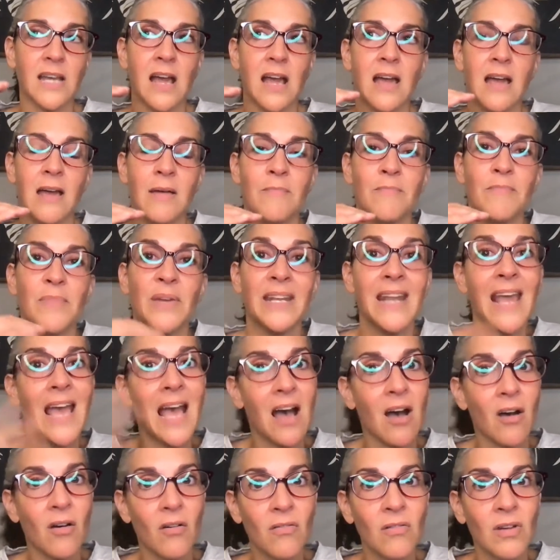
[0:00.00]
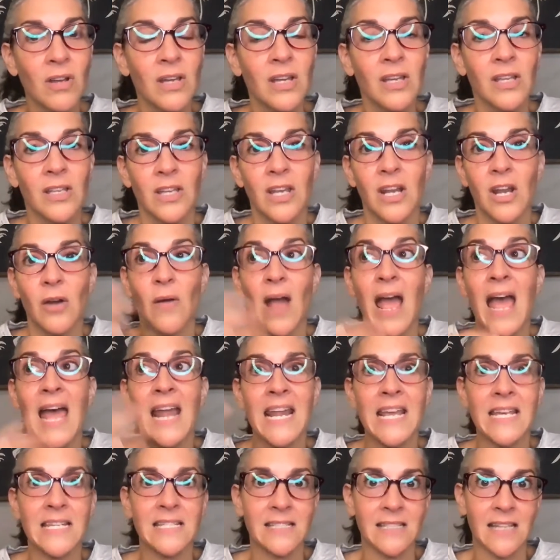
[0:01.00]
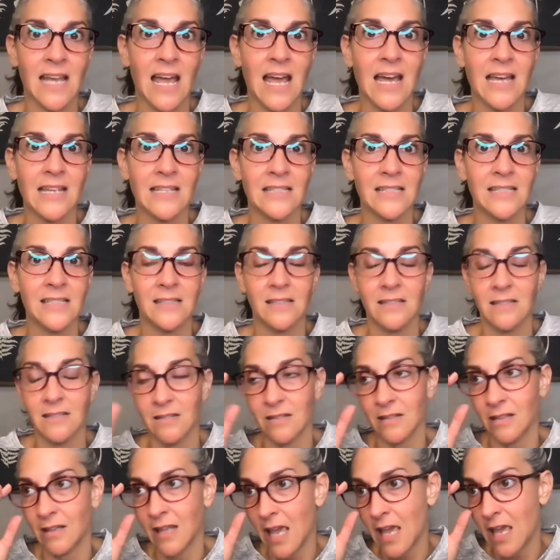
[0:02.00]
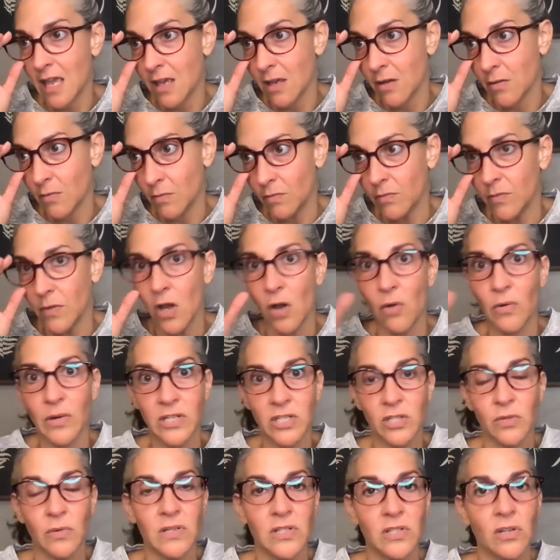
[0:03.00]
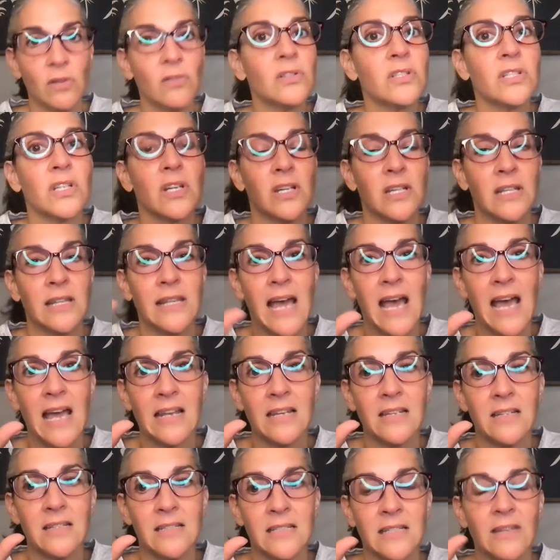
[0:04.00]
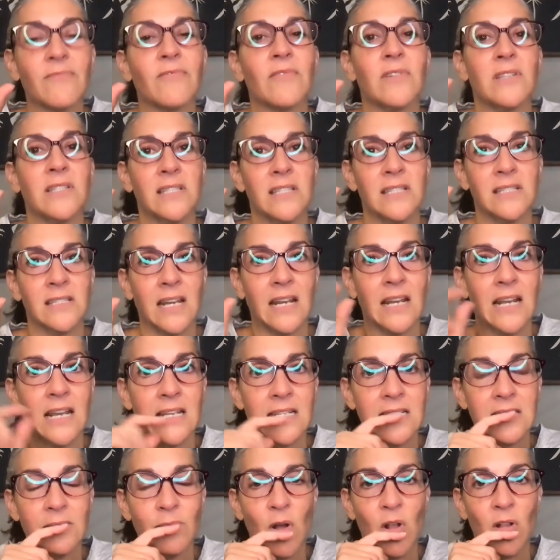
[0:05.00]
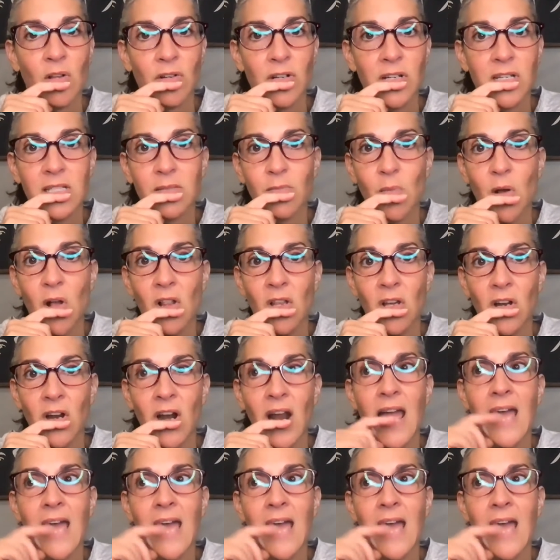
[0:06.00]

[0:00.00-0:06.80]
But now, and as they go into adulthood, that difference is going to get smaller and smaller.